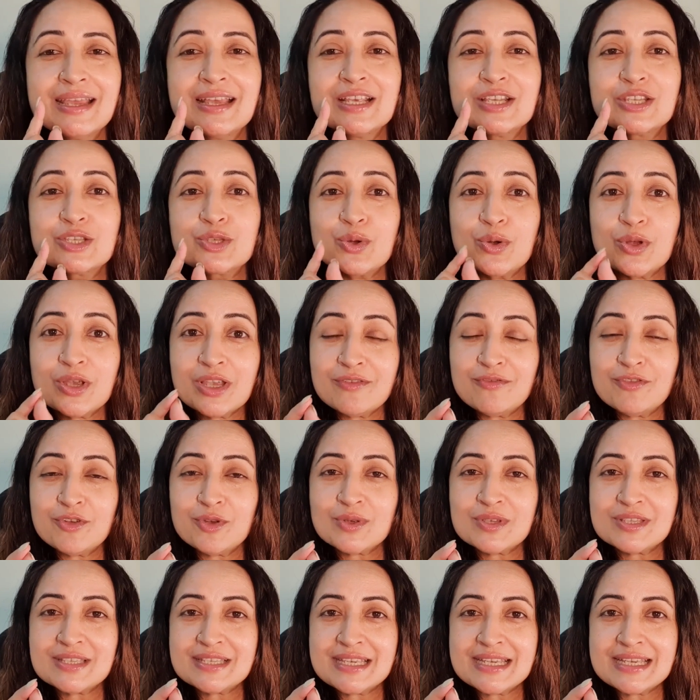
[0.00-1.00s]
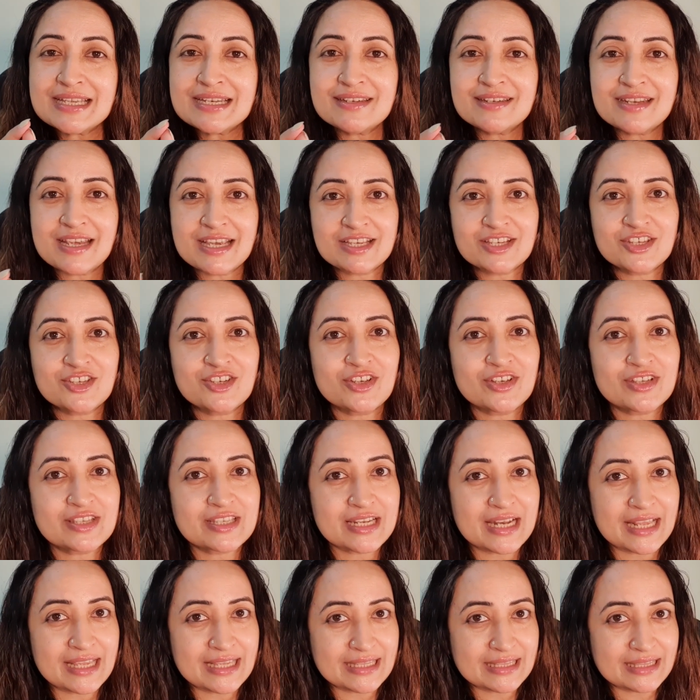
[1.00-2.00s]
So if you're seeing textures
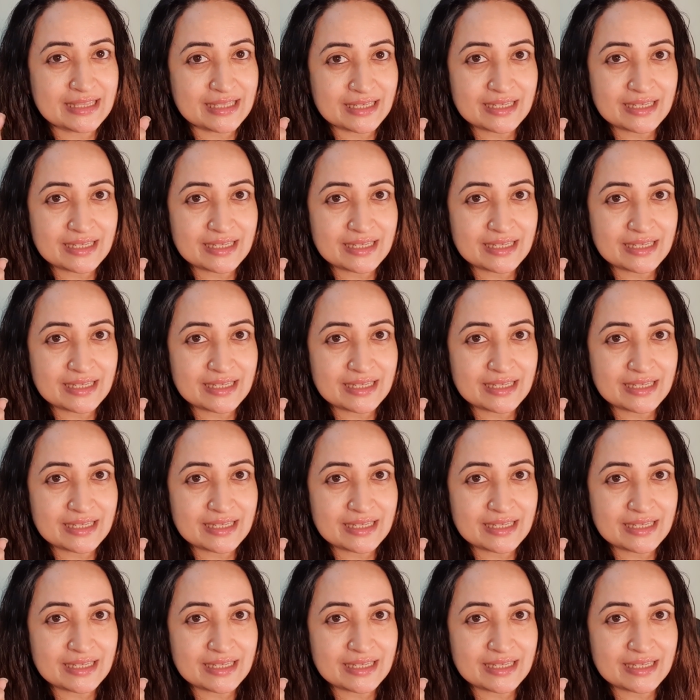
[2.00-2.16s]
like